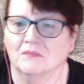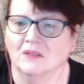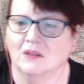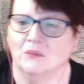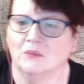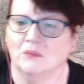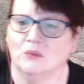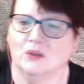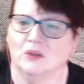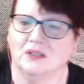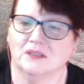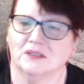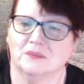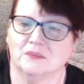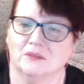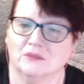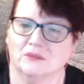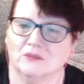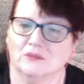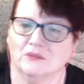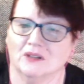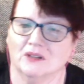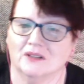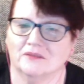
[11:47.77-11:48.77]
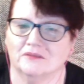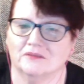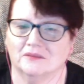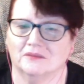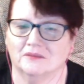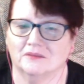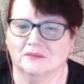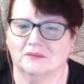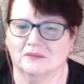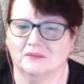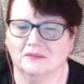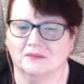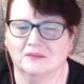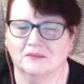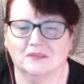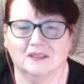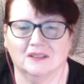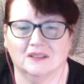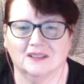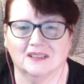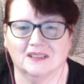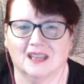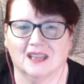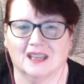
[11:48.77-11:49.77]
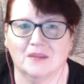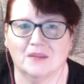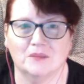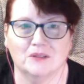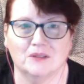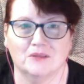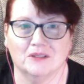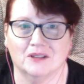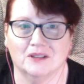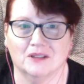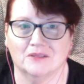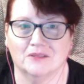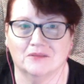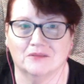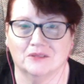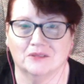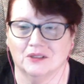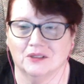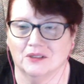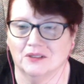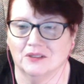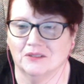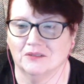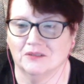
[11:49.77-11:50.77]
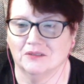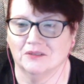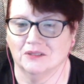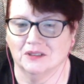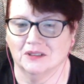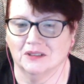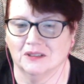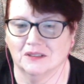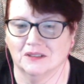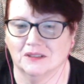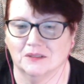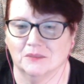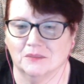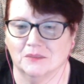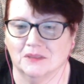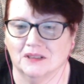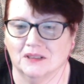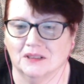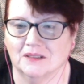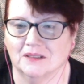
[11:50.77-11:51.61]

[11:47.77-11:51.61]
Boy, it's been rough. It's got to be rough for her, for Elizabeth.